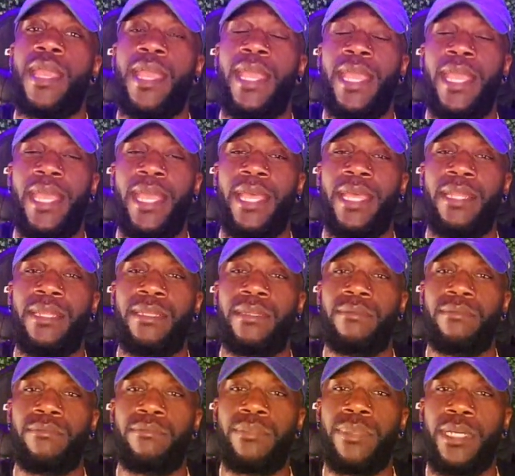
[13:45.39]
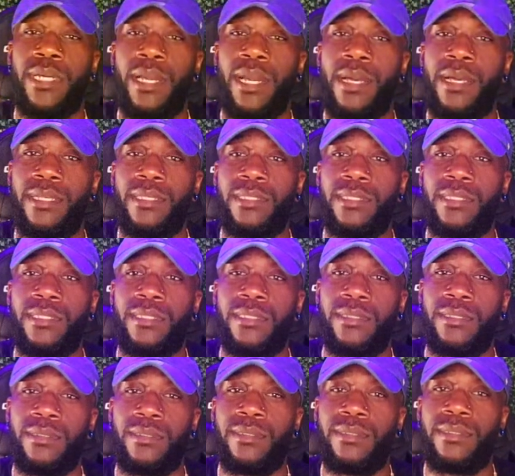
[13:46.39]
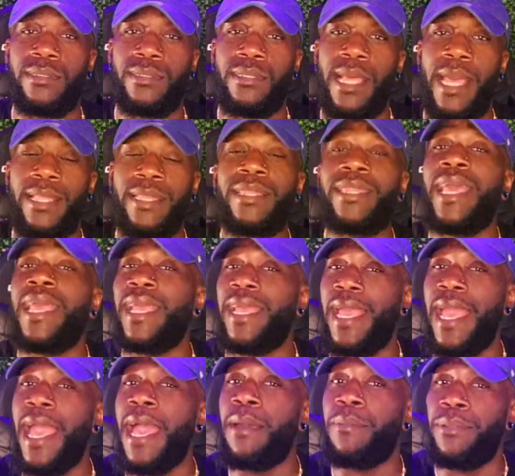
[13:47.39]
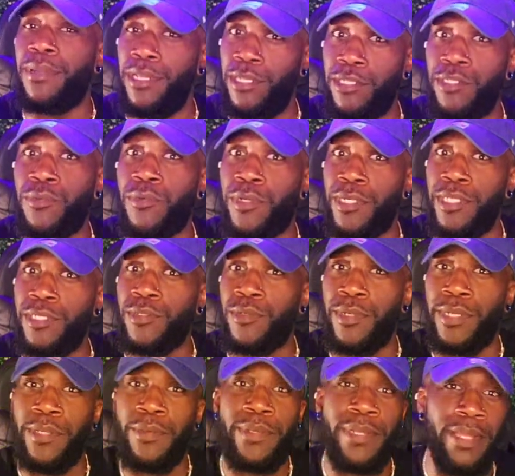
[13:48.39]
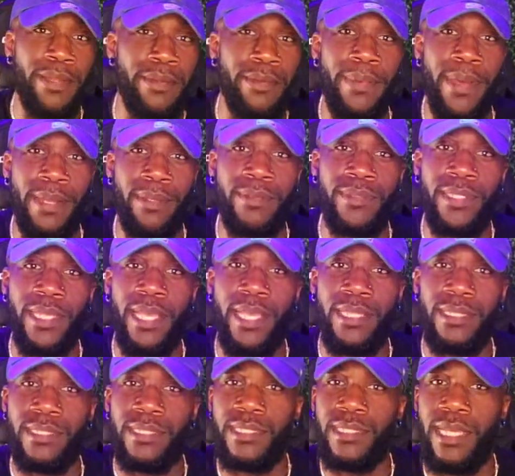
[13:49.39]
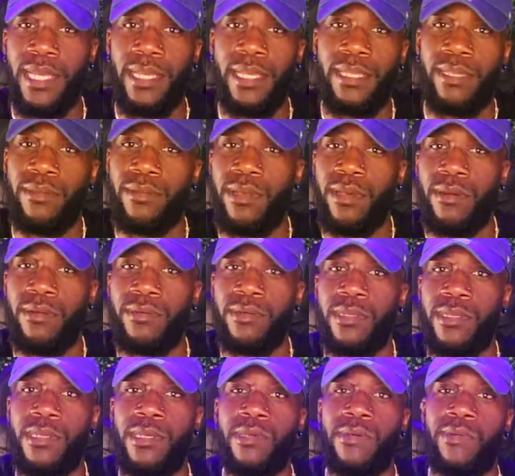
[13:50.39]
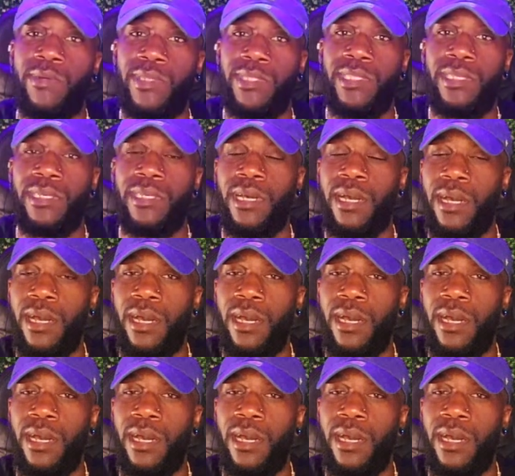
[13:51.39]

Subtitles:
And because that thing happened in 2020 when everybody was getting sick, you know, with the